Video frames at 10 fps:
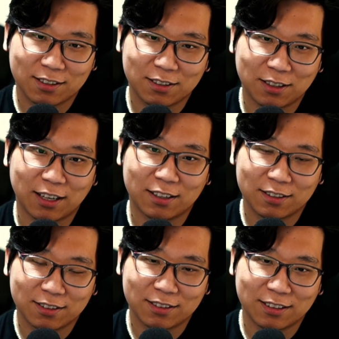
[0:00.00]
Yeah.
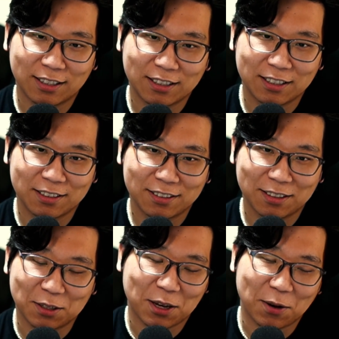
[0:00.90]

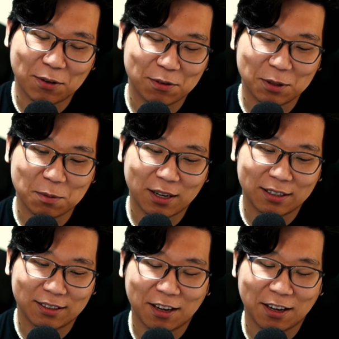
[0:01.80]
That's how I felt about it.